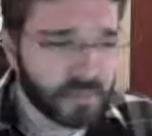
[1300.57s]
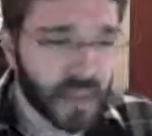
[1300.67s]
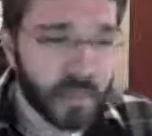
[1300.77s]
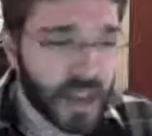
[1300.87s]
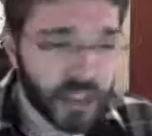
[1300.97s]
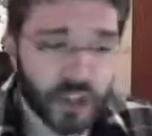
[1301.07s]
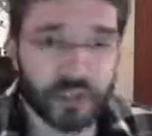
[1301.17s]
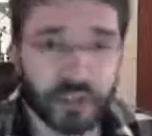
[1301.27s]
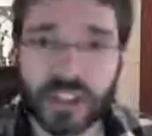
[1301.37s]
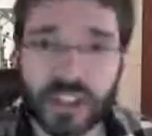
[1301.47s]
make sure
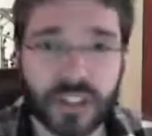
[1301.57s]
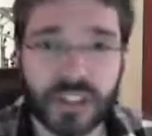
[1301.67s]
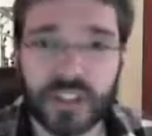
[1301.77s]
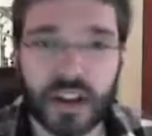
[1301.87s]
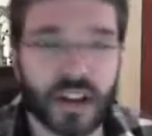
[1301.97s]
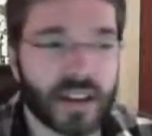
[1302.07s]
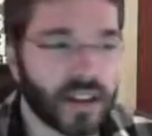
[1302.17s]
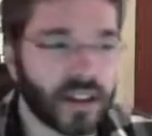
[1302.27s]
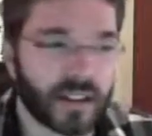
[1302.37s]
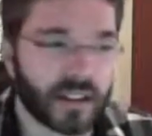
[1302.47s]
you've researched
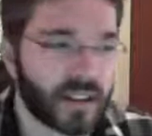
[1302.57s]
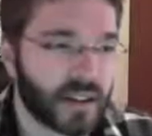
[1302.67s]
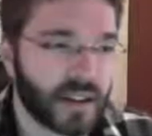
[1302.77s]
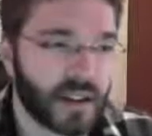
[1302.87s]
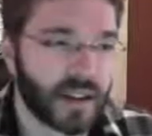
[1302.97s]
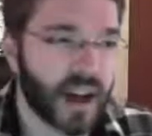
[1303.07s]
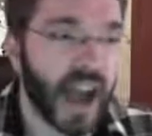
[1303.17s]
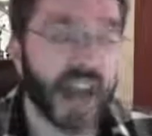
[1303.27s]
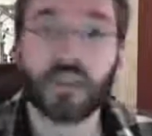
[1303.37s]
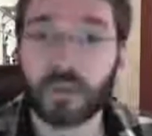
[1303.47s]
on uh,
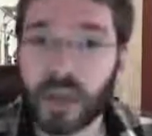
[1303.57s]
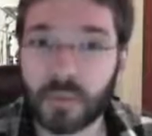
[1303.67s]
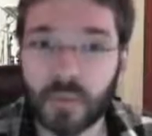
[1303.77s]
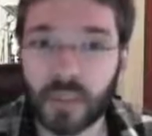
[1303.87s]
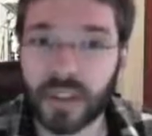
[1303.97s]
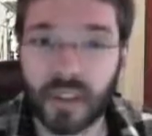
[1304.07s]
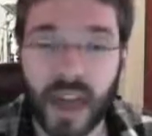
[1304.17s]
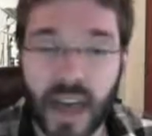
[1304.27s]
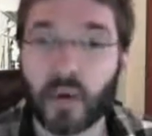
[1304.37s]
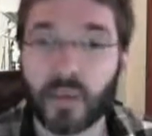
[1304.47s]
hiring people and
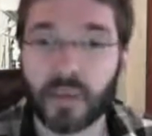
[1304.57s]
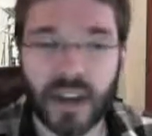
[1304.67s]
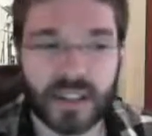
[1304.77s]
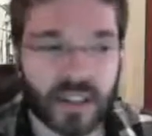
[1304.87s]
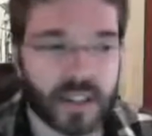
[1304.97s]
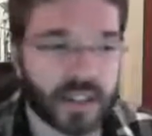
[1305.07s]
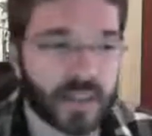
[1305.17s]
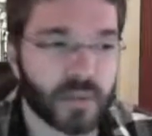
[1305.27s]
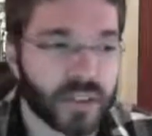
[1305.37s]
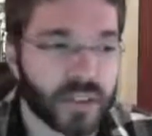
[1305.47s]
that whole process
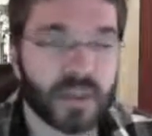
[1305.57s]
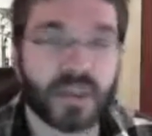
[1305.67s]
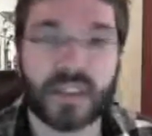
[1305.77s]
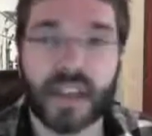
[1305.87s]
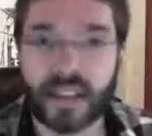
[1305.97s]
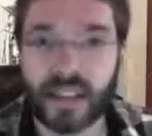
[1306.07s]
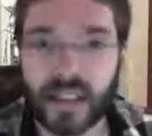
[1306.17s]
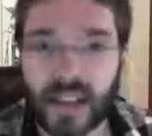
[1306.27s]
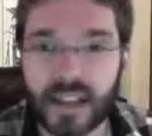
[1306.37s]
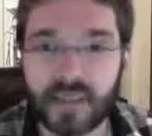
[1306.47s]
and what it's going to take to
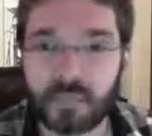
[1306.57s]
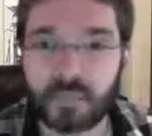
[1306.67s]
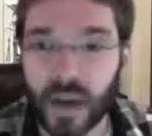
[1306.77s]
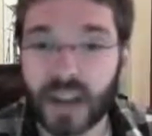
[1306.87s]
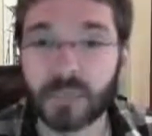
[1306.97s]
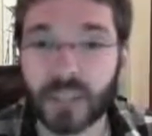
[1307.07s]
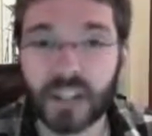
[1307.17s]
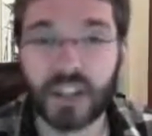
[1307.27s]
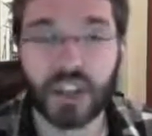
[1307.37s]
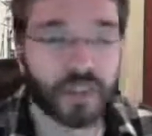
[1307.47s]
then in,
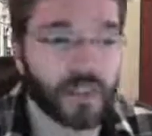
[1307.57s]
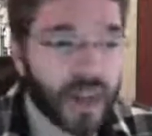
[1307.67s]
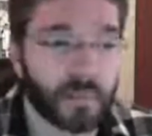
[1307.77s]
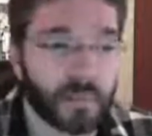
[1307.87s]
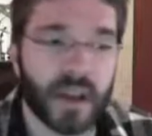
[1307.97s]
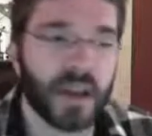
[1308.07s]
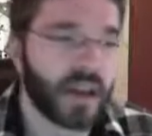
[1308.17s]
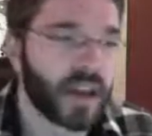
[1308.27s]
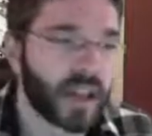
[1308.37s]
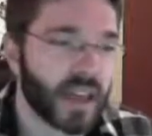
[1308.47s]
possibly insure them
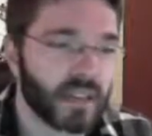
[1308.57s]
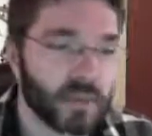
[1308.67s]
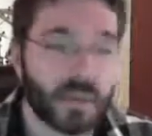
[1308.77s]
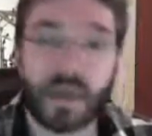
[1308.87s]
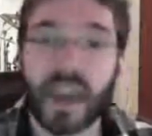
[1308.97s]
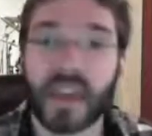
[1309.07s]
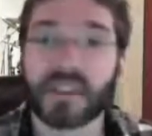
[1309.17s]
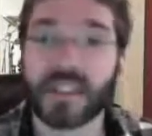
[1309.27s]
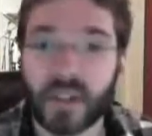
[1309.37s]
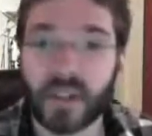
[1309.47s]
and to be paying
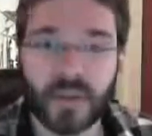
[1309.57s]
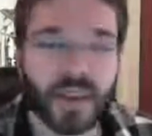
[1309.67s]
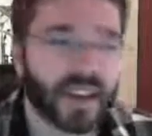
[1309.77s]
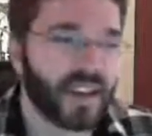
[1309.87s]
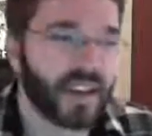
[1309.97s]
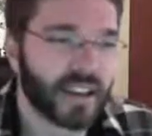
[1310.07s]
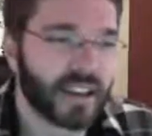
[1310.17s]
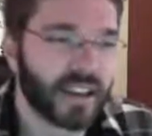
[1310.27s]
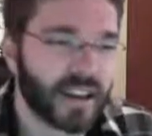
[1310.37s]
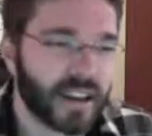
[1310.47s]
a salary
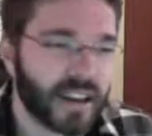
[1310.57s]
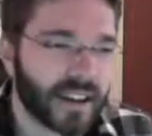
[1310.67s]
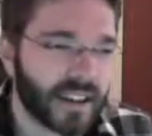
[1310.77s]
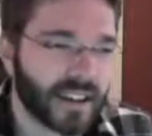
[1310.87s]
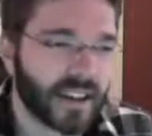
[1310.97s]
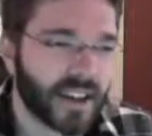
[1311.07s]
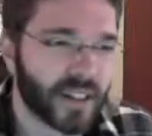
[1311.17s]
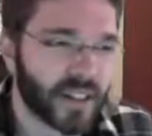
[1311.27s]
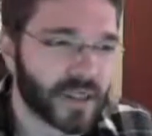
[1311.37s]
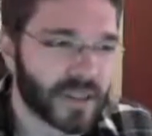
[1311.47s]
uh, and, and
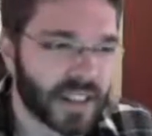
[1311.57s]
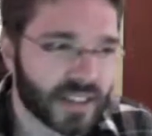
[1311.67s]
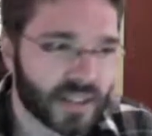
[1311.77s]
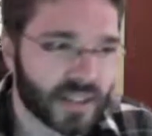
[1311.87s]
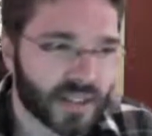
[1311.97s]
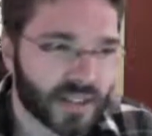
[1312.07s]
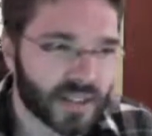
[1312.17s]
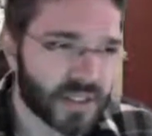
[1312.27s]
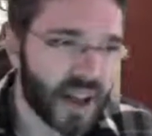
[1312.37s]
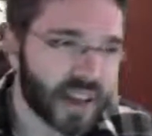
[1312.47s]
all of those things so there's
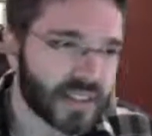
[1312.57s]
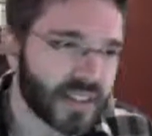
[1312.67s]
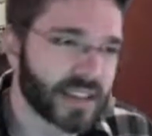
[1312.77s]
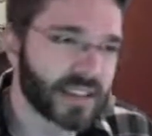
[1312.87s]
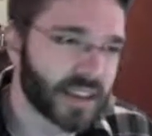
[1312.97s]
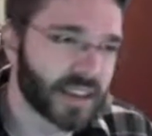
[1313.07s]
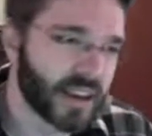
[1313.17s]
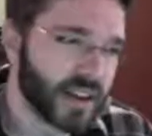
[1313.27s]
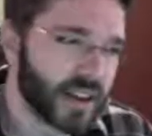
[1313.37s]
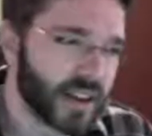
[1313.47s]
there's a lot to
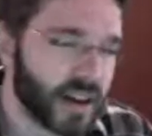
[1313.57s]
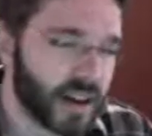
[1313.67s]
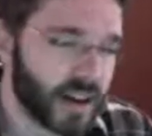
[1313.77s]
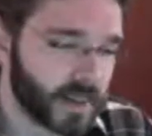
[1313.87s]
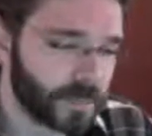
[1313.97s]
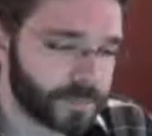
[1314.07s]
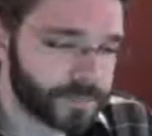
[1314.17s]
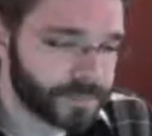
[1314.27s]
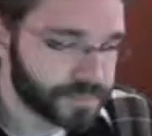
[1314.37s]
consider um,